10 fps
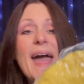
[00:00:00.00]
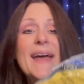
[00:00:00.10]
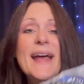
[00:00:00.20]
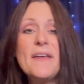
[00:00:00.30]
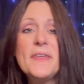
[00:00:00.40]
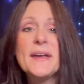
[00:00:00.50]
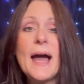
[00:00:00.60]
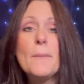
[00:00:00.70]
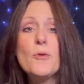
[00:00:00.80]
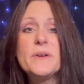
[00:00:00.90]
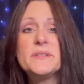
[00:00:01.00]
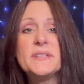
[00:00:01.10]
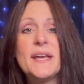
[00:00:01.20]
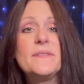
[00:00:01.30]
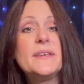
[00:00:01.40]
And I think I'm going to
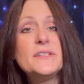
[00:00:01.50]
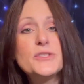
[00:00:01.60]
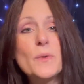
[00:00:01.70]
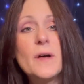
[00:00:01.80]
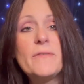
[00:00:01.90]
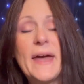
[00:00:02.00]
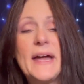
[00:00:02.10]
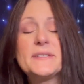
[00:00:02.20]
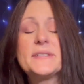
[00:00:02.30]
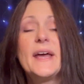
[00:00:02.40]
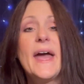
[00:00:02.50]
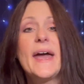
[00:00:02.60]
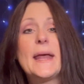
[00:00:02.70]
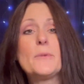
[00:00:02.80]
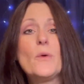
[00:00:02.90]
take these 12 hats
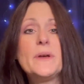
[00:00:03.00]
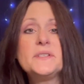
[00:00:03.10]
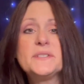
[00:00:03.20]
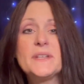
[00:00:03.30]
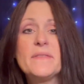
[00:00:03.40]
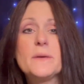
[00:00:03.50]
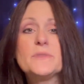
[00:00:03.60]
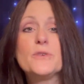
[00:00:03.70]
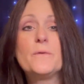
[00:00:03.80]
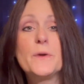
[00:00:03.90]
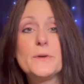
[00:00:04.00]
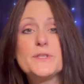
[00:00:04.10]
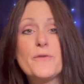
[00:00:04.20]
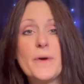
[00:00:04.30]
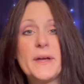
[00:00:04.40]
and I'm going to send them to
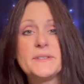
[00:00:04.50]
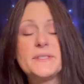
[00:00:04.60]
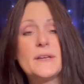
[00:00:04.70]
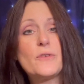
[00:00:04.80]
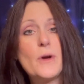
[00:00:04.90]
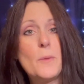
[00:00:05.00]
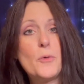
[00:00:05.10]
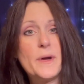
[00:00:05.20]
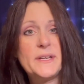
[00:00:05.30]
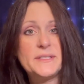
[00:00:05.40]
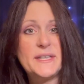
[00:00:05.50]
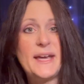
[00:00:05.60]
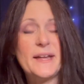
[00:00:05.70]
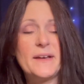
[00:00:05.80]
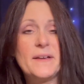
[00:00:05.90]
Phil's Friends in Crown Point,
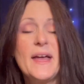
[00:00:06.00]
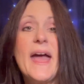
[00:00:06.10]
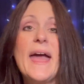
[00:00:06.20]
Indiana.